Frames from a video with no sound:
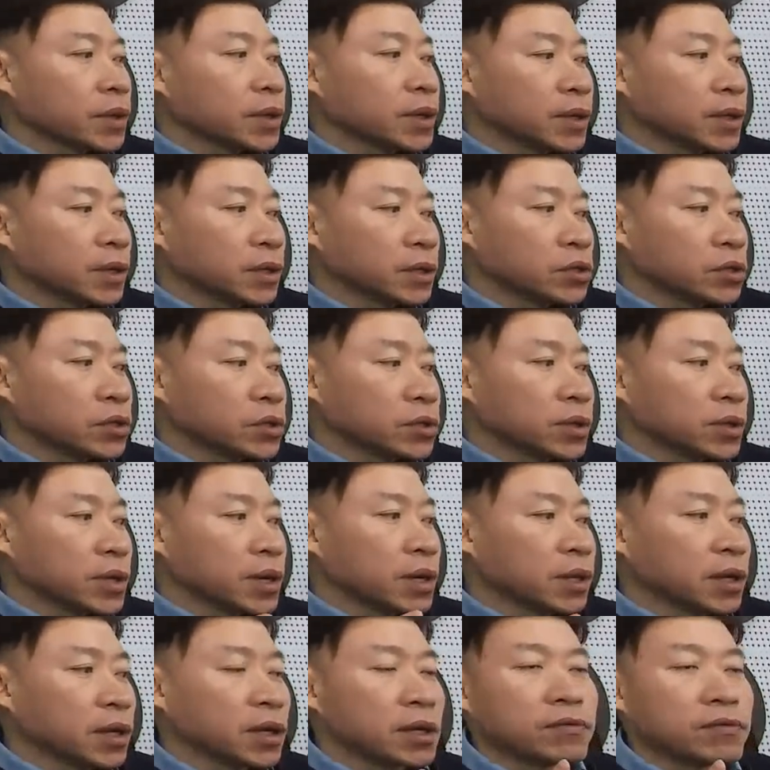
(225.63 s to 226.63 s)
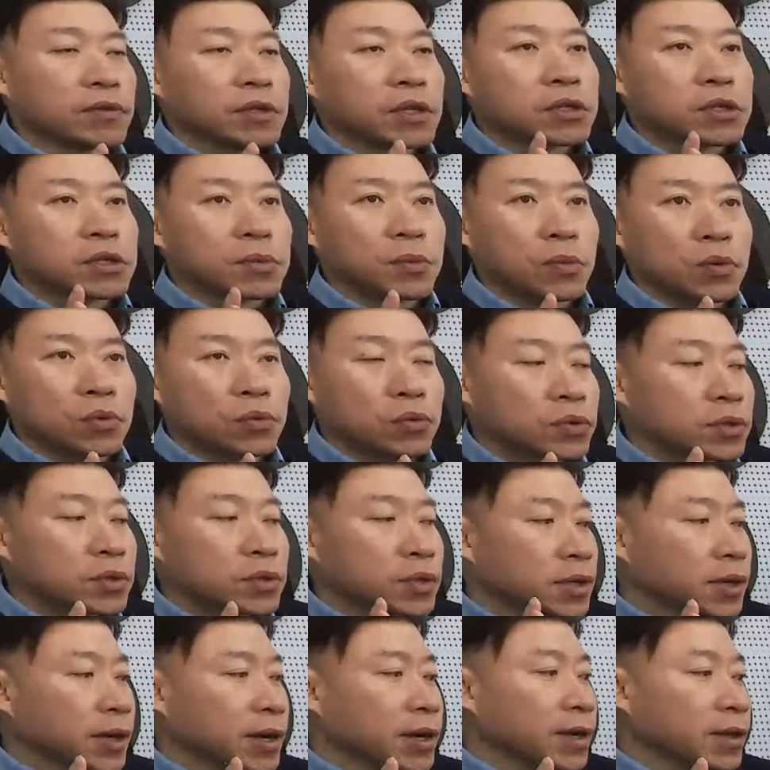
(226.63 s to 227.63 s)
glass, and leave a smooth,
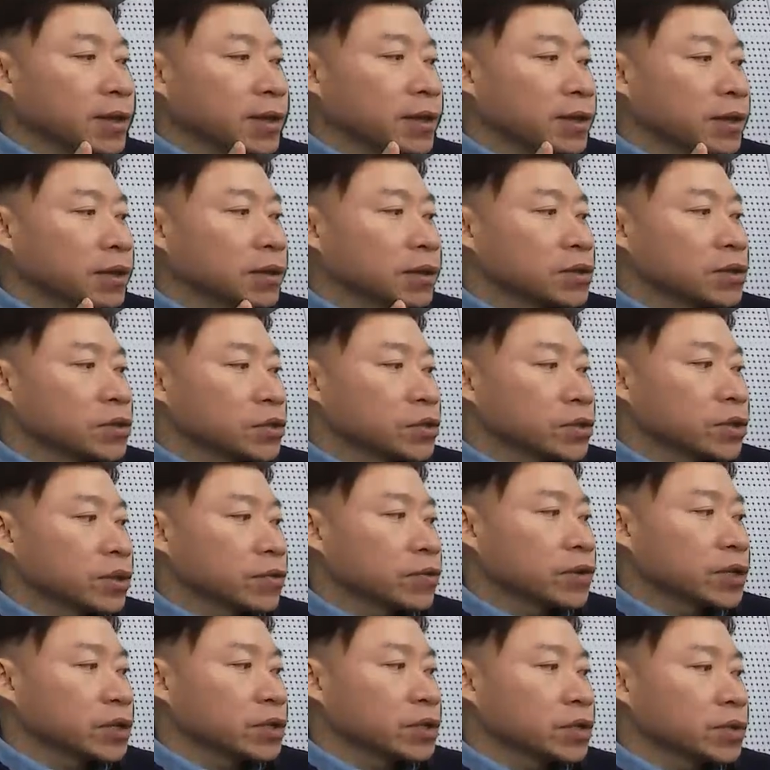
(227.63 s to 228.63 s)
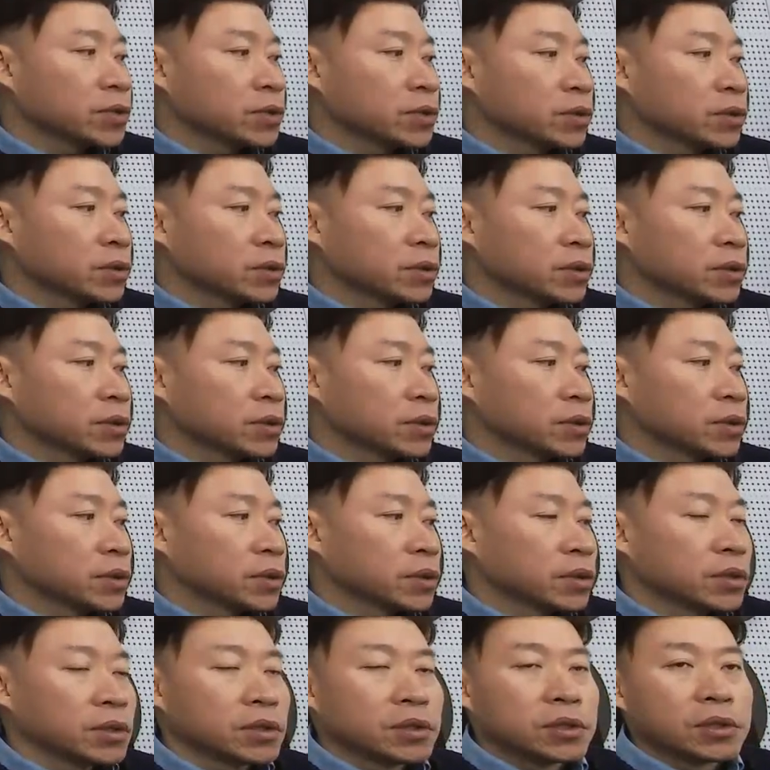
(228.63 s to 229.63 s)
clean surface.
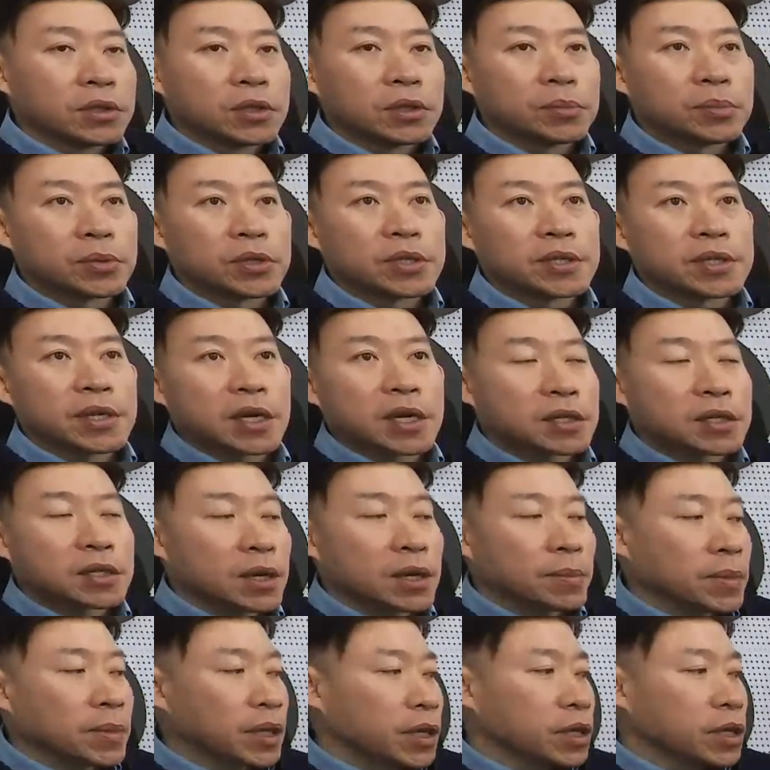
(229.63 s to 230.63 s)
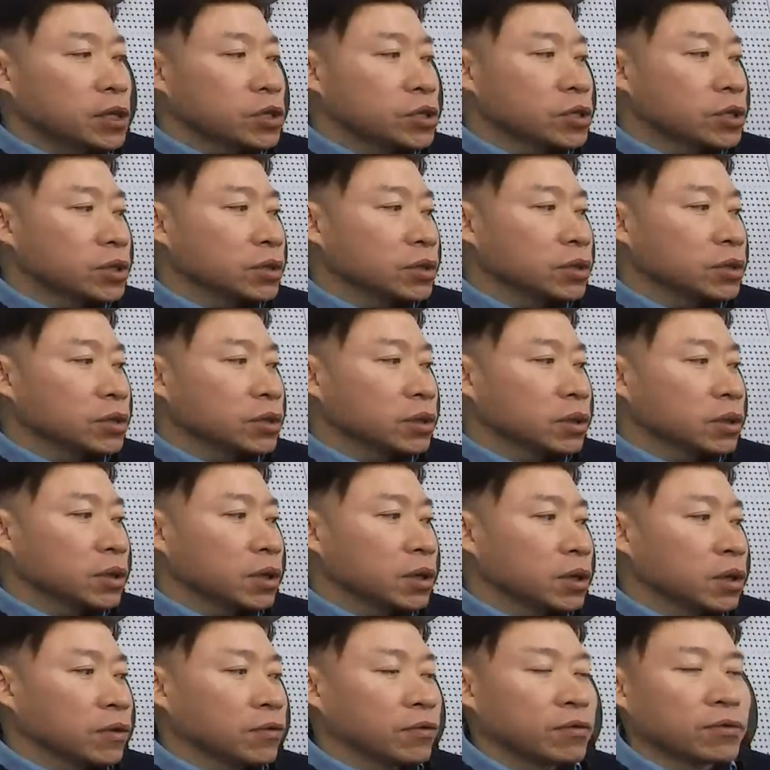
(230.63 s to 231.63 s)
A precise combination
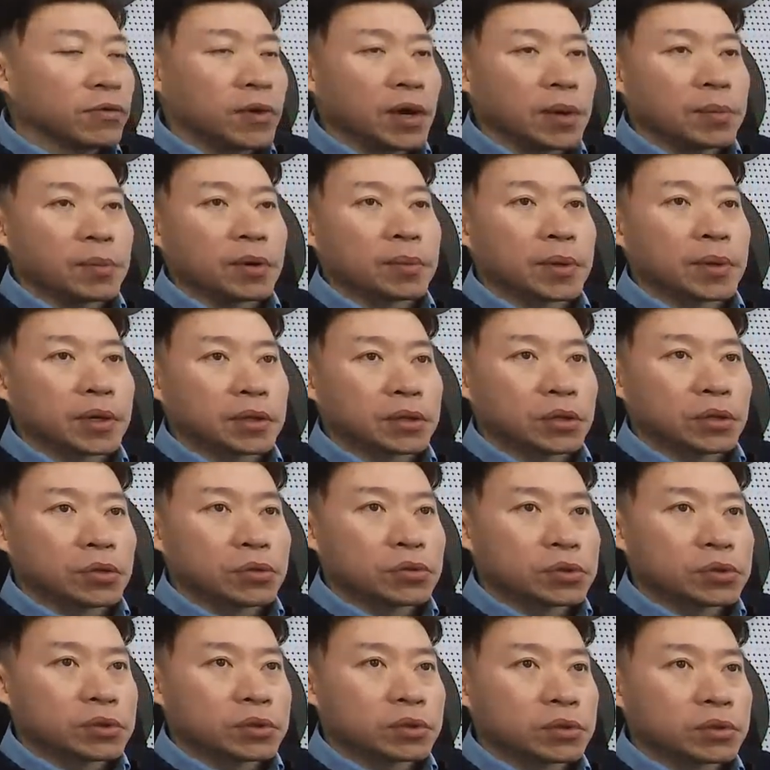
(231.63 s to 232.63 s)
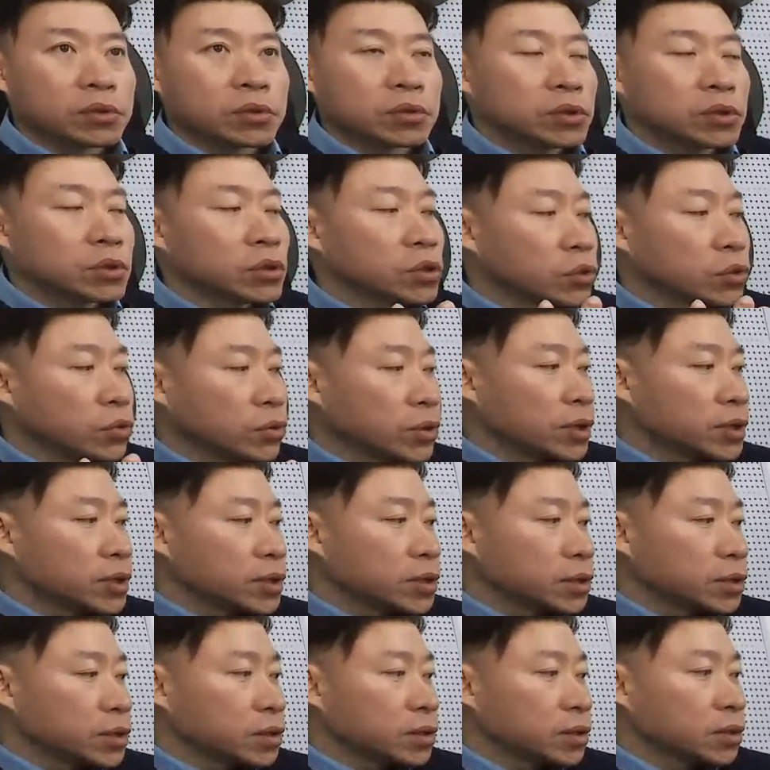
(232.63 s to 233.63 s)
of fiber bundles,
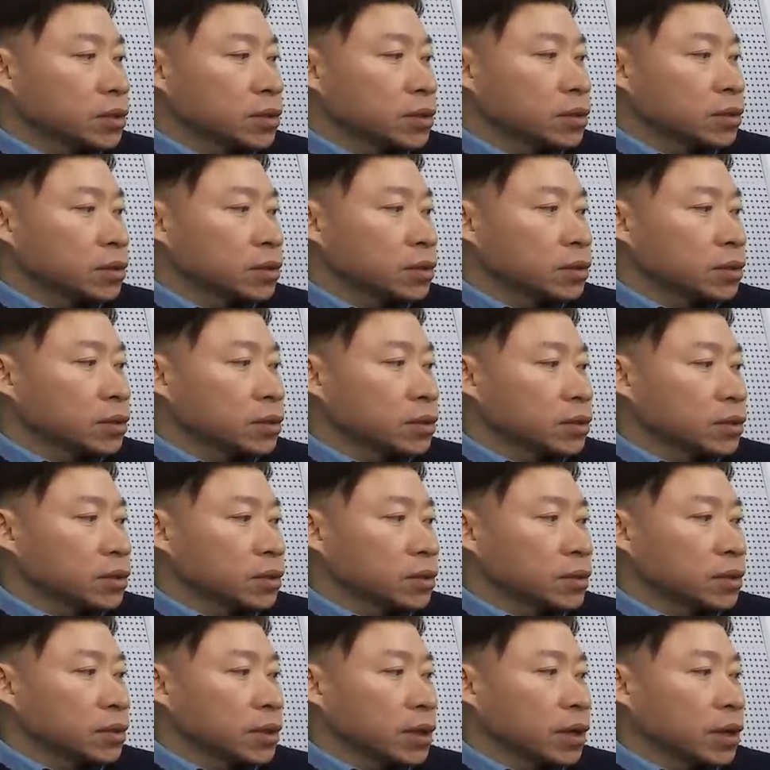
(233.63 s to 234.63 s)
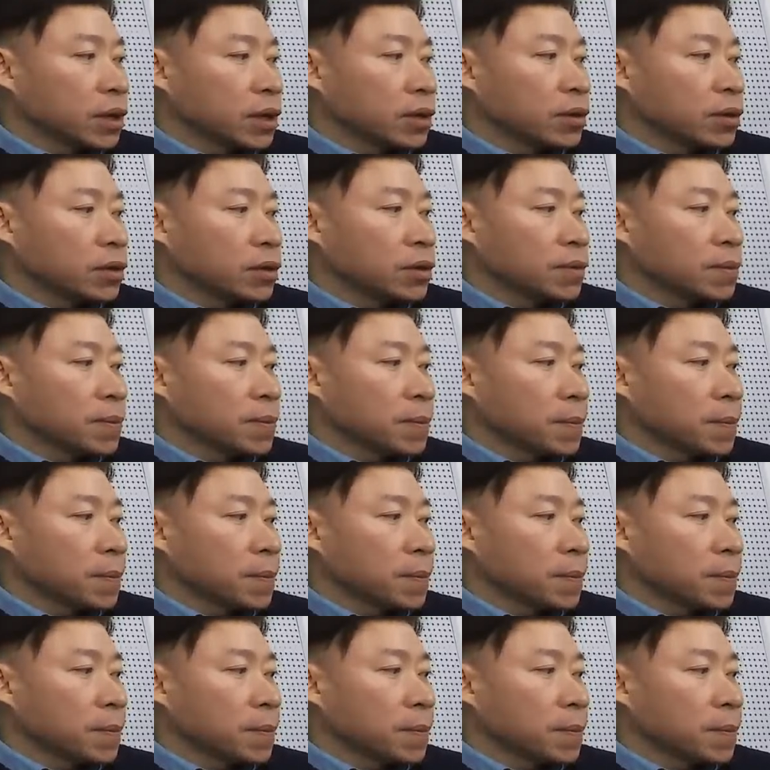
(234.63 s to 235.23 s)
resins, and